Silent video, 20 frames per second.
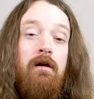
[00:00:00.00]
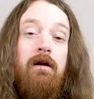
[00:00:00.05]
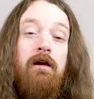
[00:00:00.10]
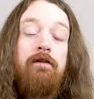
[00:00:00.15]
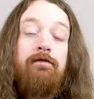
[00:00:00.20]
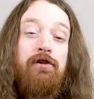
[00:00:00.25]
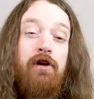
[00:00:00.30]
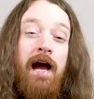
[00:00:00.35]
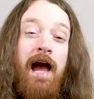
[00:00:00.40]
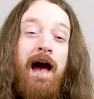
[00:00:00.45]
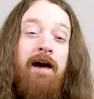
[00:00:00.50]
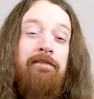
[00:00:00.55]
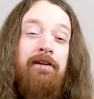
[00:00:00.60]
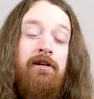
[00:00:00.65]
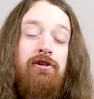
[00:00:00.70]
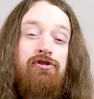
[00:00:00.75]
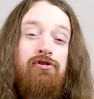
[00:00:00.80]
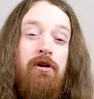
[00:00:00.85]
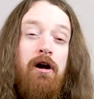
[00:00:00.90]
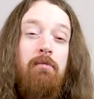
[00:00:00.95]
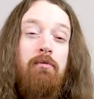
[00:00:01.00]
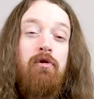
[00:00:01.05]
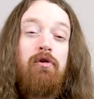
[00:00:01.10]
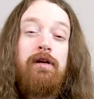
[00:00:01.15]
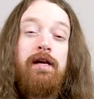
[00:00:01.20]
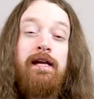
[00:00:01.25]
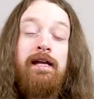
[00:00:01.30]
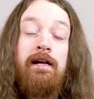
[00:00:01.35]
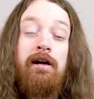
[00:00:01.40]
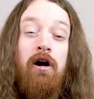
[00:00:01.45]
If you're having trouble
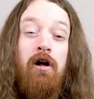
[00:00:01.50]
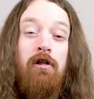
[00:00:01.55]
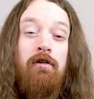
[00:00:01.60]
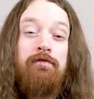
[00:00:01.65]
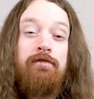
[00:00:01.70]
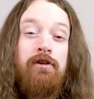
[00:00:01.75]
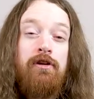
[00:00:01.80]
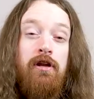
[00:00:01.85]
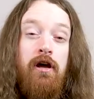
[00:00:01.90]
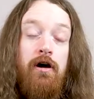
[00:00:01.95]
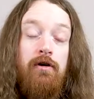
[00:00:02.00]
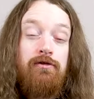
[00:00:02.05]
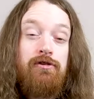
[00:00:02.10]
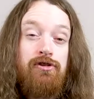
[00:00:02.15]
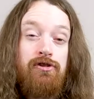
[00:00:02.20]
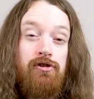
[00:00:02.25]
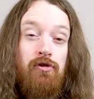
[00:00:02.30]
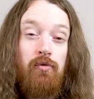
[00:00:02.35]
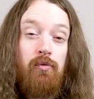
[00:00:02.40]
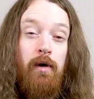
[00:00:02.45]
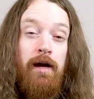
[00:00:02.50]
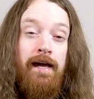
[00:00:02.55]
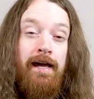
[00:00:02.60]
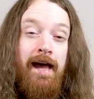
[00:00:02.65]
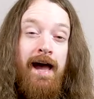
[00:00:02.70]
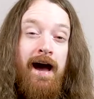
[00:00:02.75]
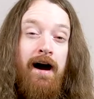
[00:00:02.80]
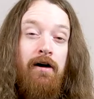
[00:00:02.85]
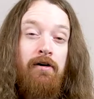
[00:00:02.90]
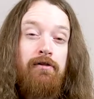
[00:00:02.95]
getting all of the notes to ring
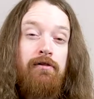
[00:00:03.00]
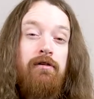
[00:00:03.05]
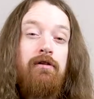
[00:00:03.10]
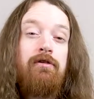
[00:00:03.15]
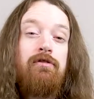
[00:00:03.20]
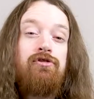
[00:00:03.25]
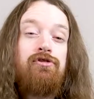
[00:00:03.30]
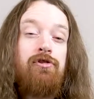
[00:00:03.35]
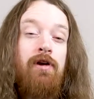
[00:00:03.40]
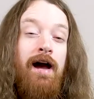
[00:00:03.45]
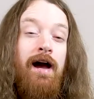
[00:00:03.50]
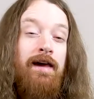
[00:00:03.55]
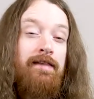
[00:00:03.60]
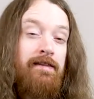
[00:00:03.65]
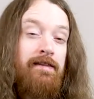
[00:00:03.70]
out, try